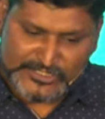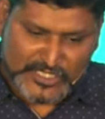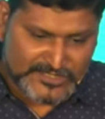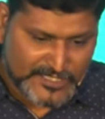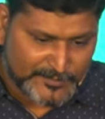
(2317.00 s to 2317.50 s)
So
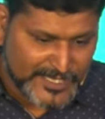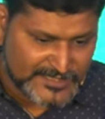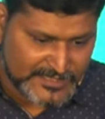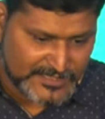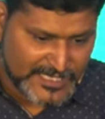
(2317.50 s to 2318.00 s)
it's not
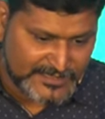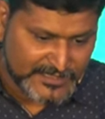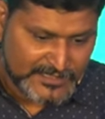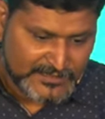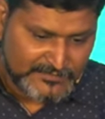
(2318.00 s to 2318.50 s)
surprising
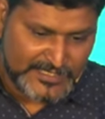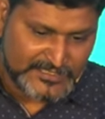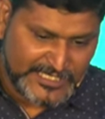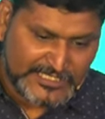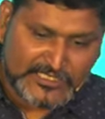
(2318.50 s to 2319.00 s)
that
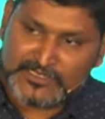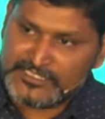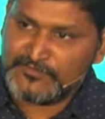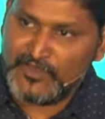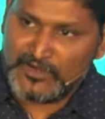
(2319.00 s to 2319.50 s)
when he
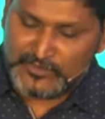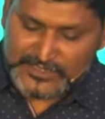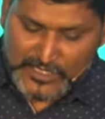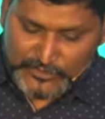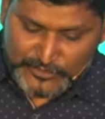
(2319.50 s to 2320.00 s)
taught his
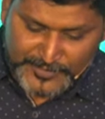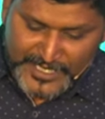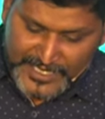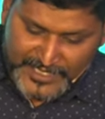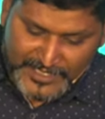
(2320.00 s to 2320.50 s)
followers how to
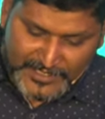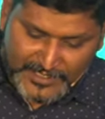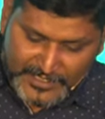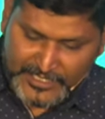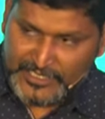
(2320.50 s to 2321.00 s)

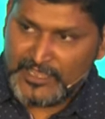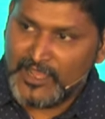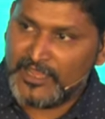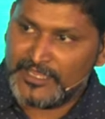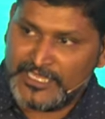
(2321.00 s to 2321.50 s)
pray,
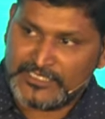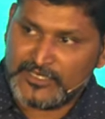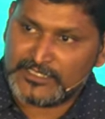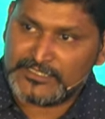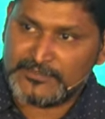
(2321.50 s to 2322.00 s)
he, uh,
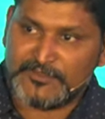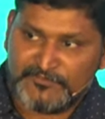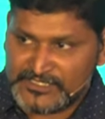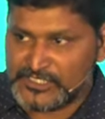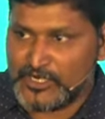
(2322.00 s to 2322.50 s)
he taught
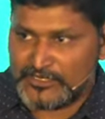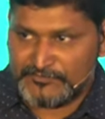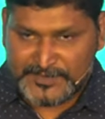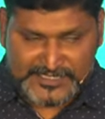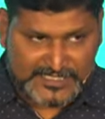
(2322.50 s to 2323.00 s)
them the first
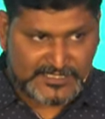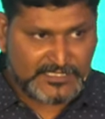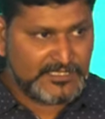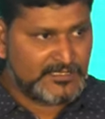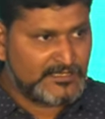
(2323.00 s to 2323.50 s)
order of
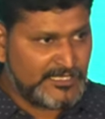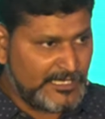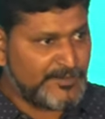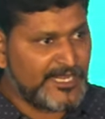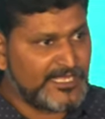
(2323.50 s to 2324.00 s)
business
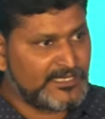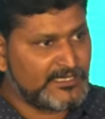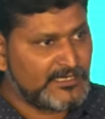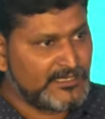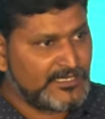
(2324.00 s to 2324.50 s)
in
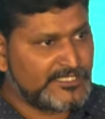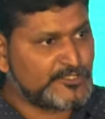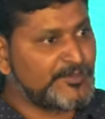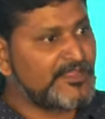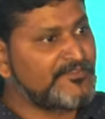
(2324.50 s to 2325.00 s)
prayer
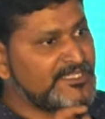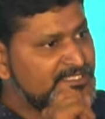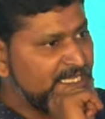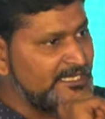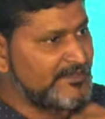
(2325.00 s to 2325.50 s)
is to pray
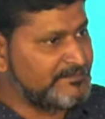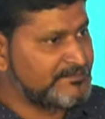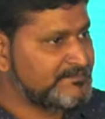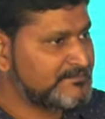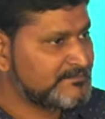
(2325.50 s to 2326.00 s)
for his kingdom.